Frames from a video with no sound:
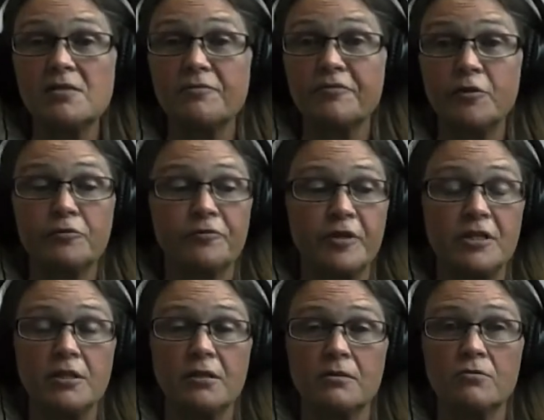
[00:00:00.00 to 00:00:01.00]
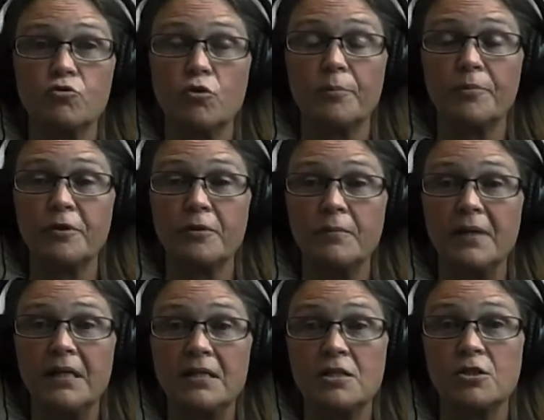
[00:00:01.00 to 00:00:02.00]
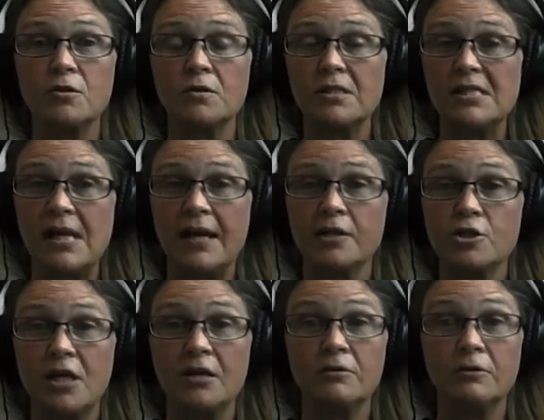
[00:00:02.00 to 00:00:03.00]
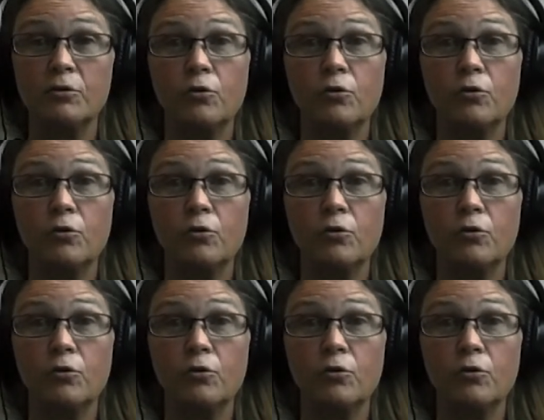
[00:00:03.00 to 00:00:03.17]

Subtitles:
feel free to drop them into the Slack channel,